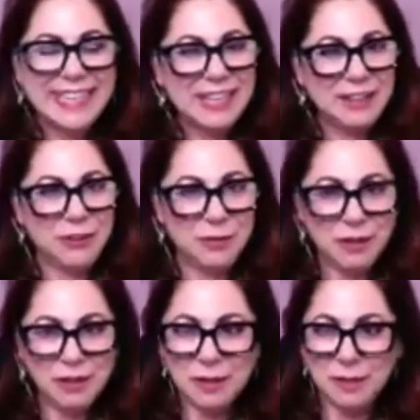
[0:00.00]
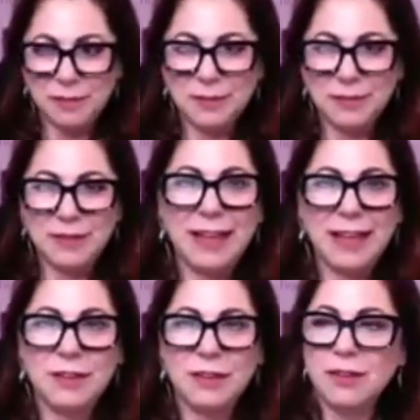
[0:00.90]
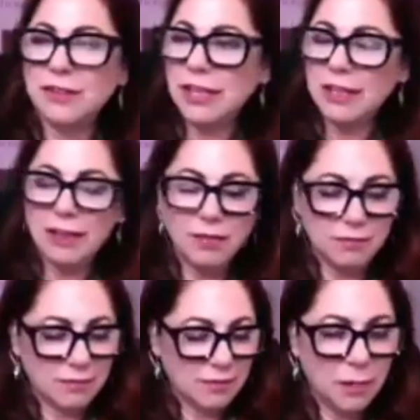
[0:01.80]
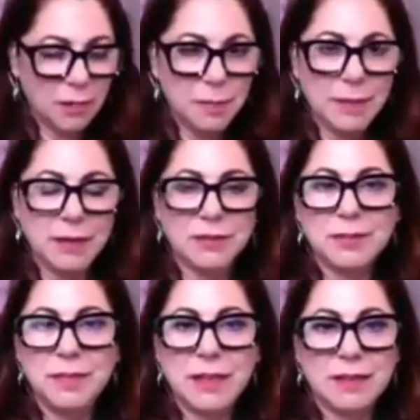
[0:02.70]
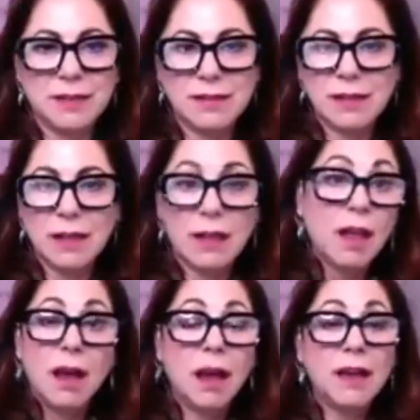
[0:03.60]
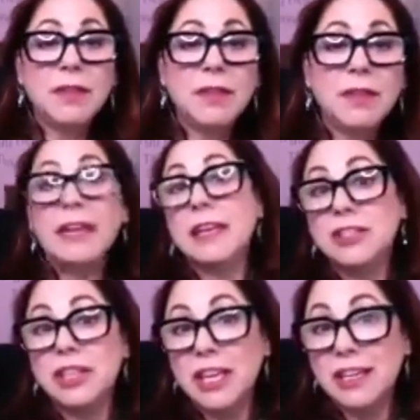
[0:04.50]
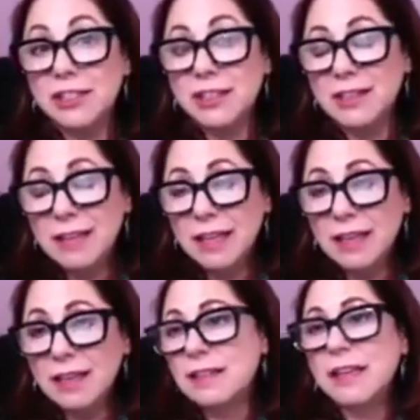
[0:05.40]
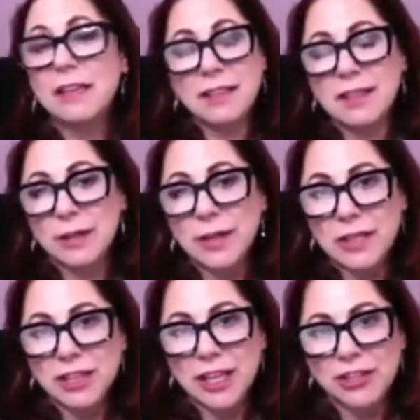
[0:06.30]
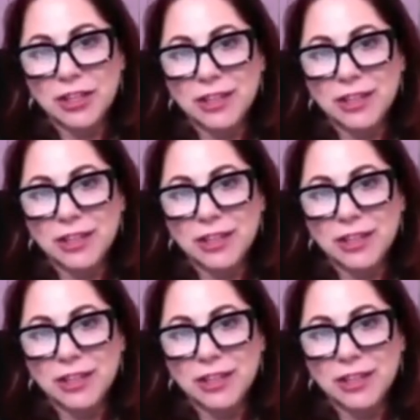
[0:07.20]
You're welcome. Check it out. Help them out, because I think any education is a necessary education.